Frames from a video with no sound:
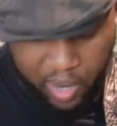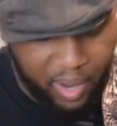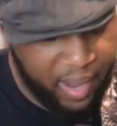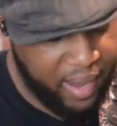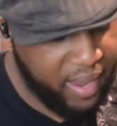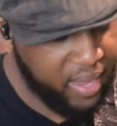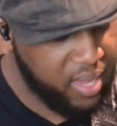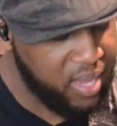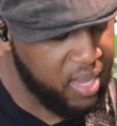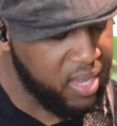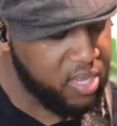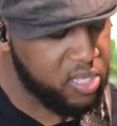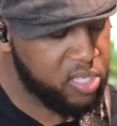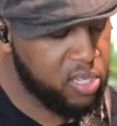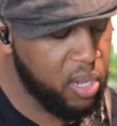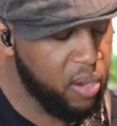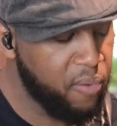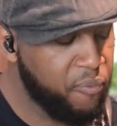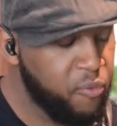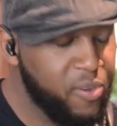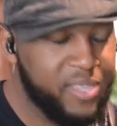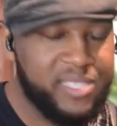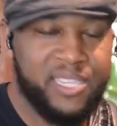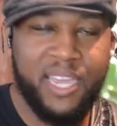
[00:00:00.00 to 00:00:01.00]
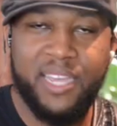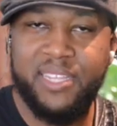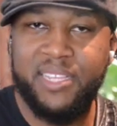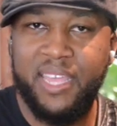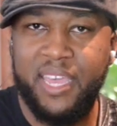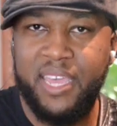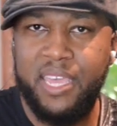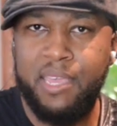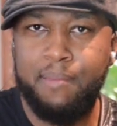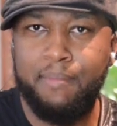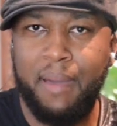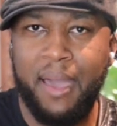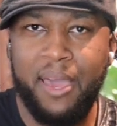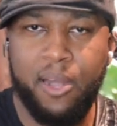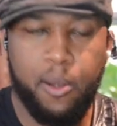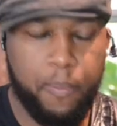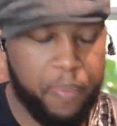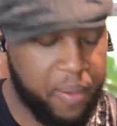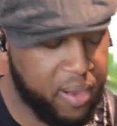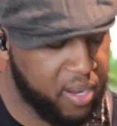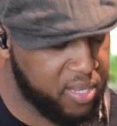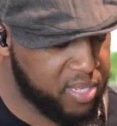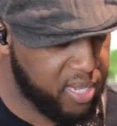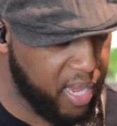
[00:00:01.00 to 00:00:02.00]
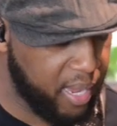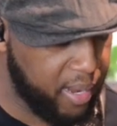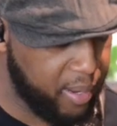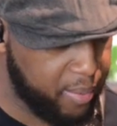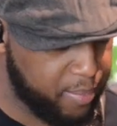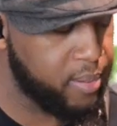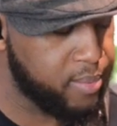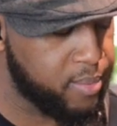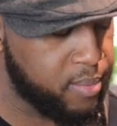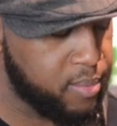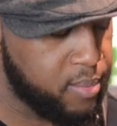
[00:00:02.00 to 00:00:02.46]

All right, so if we take the E minor pentatonic,